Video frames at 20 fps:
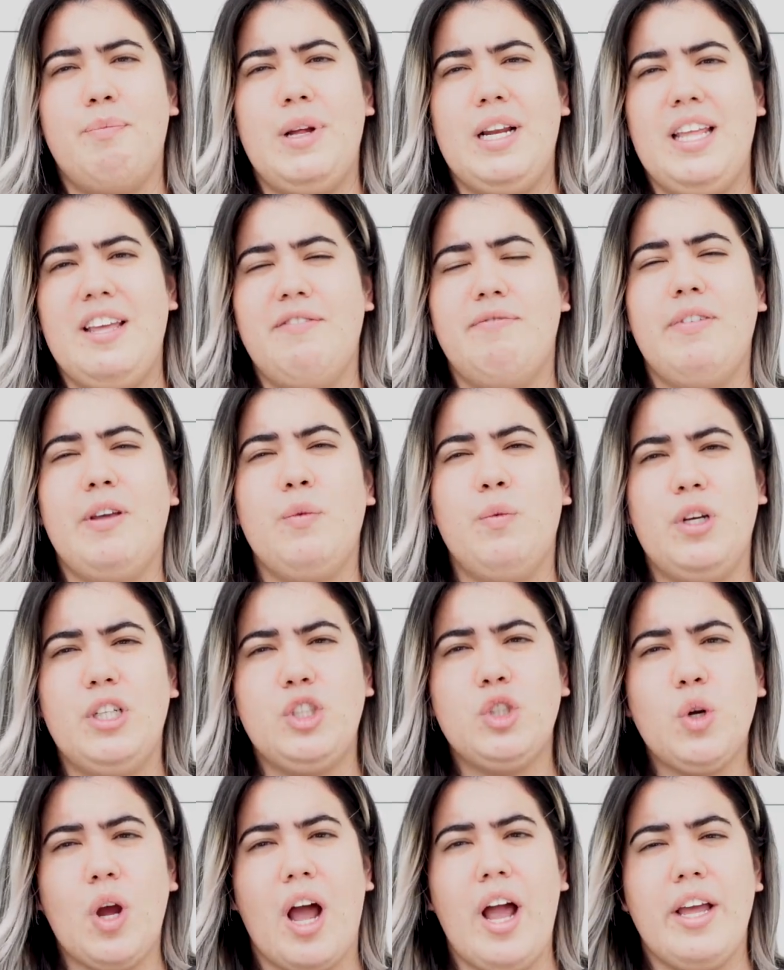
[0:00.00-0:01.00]
Believe me, we
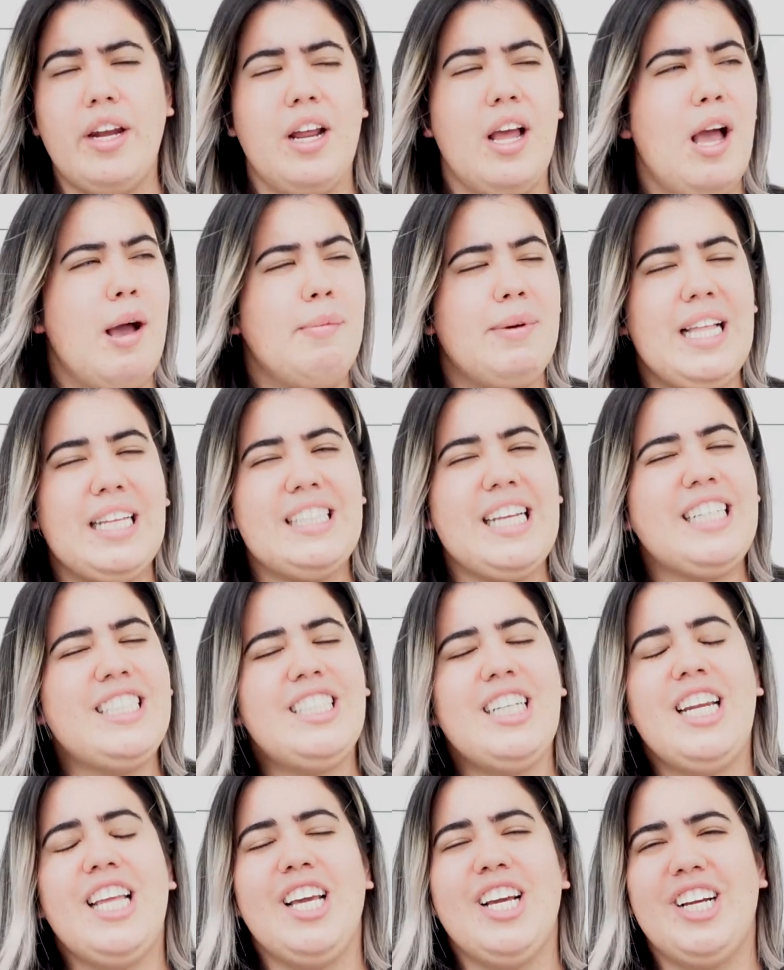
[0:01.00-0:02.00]
tried, but that's
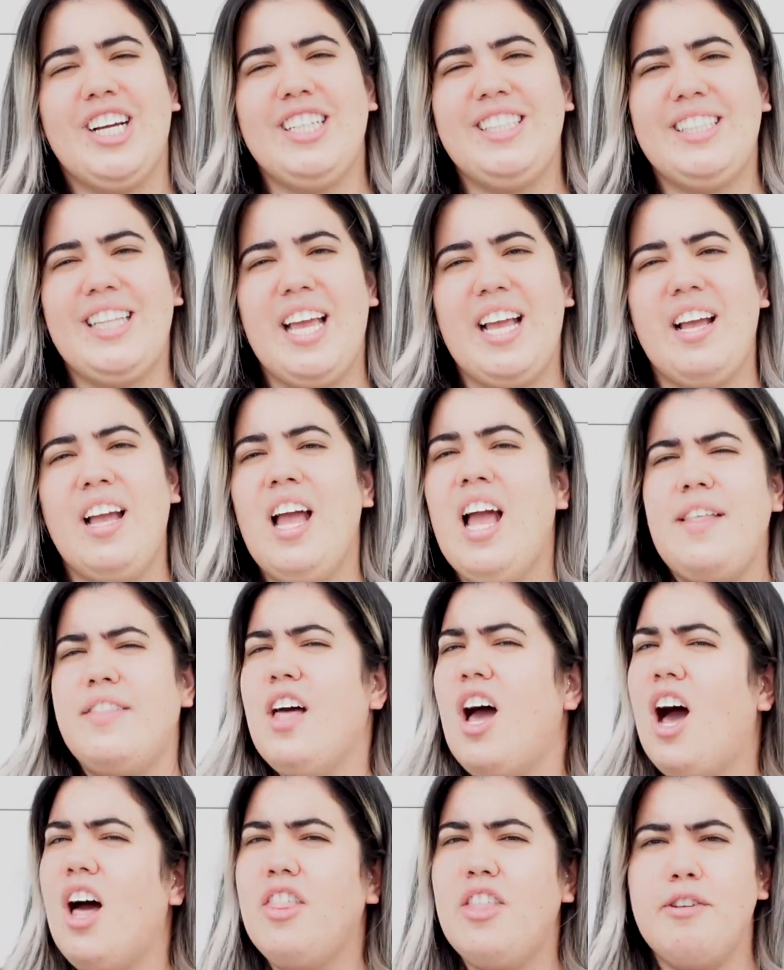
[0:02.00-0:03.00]
actually a good thing. And
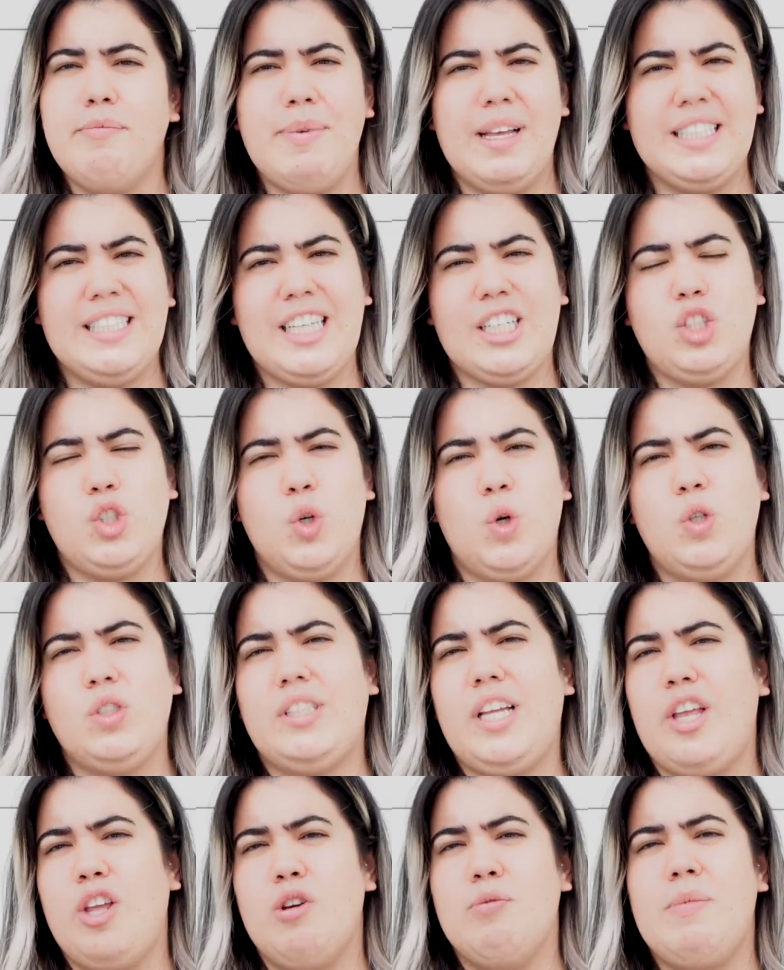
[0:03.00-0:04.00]
other basic tools
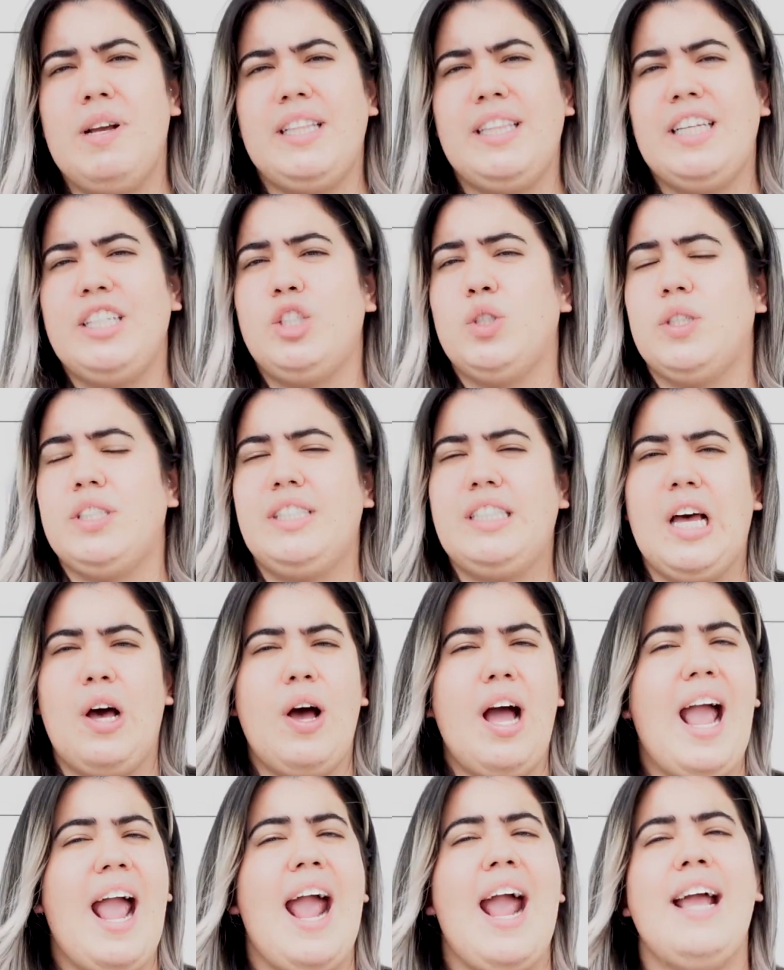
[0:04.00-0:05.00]
that you might need to install
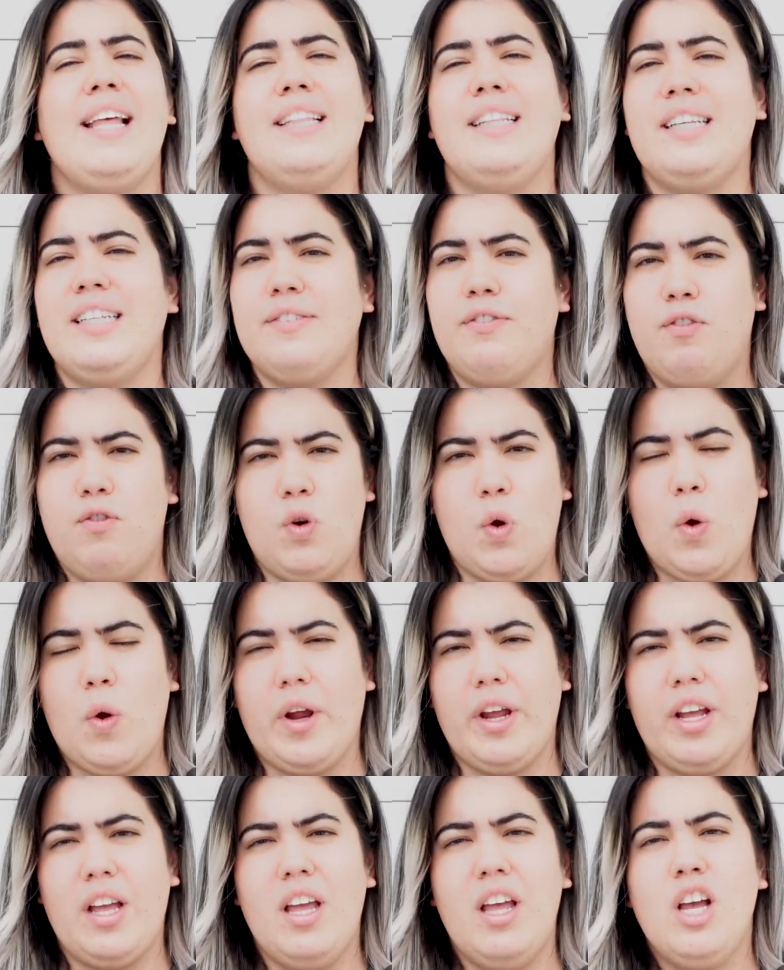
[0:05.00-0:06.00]
any
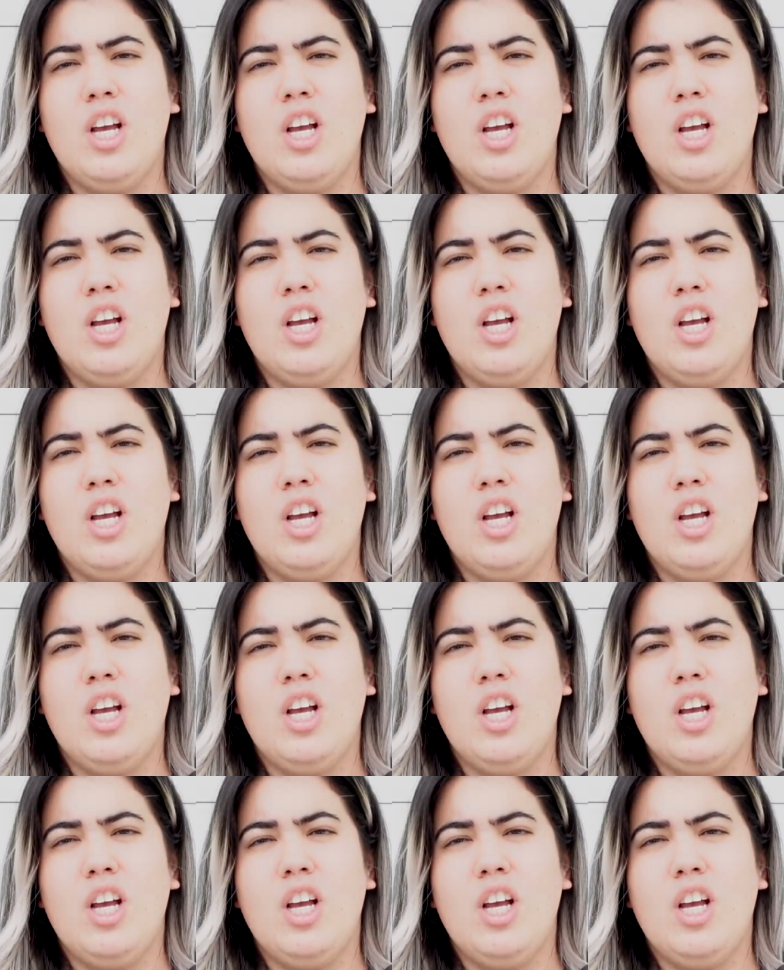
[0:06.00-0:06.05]
flooring.